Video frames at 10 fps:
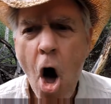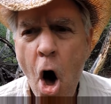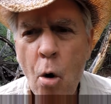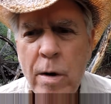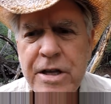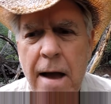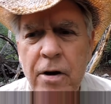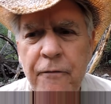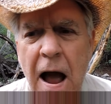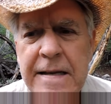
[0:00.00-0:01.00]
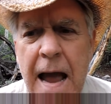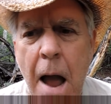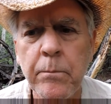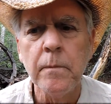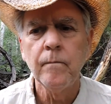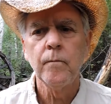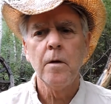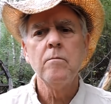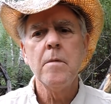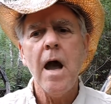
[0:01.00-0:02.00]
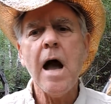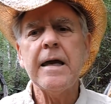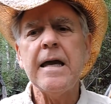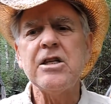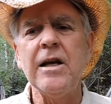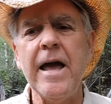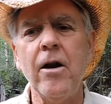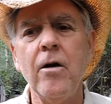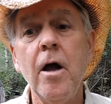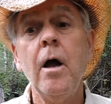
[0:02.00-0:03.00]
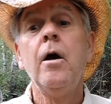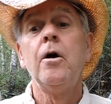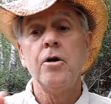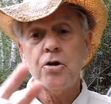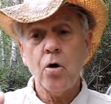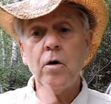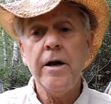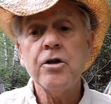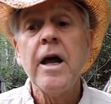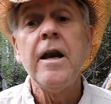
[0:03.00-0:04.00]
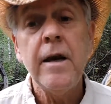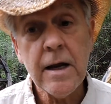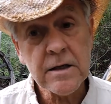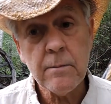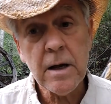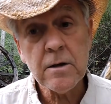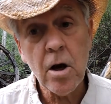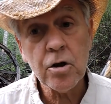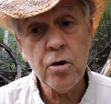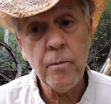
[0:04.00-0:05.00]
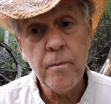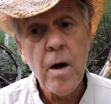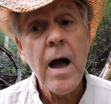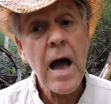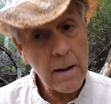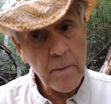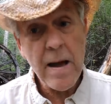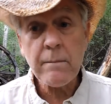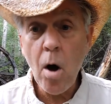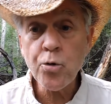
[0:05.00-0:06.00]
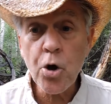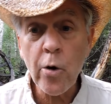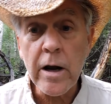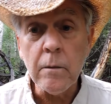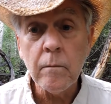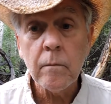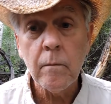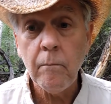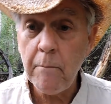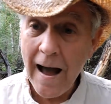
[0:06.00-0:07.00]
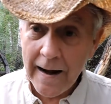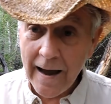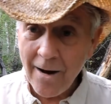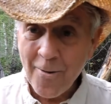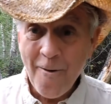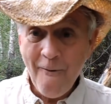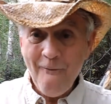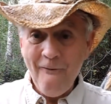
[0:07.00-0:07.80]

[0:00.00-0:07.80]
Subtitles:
Always having a fine time. I'll catch you later. This is Cletis. Next time I talk to you, I'll be back in Missouri. Bye now.